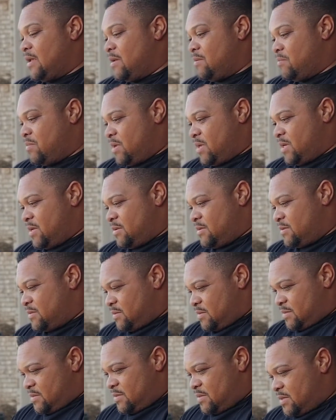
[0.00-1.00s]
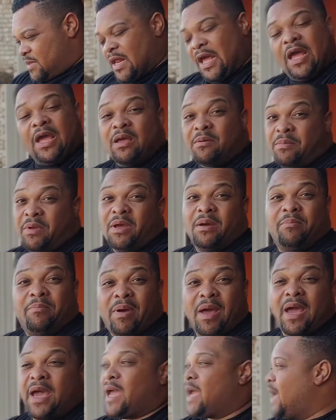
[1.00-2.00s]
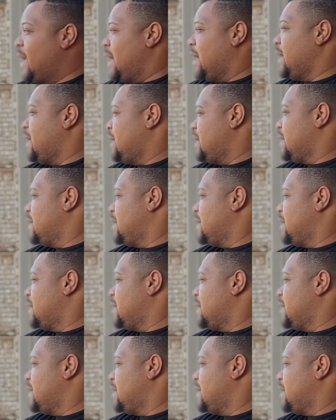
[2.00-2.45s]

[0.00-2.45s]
But they can be a pain